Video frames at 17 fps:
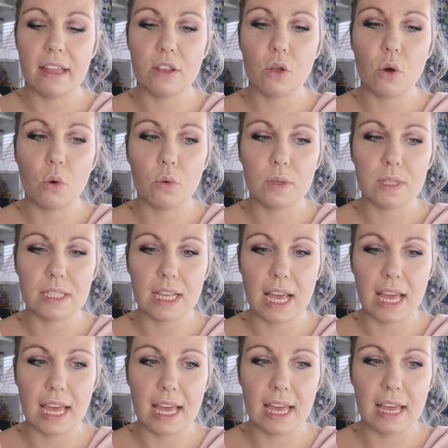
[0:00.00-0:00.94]
those,
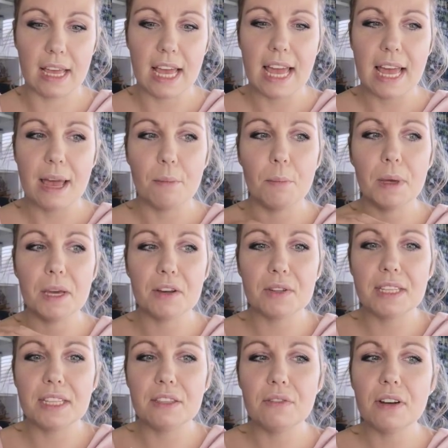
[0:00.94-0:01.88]

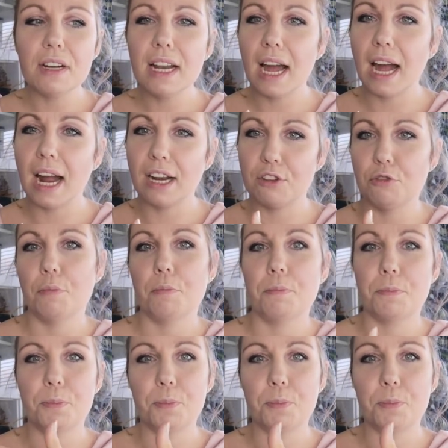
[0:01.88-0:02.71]
because it's very hard to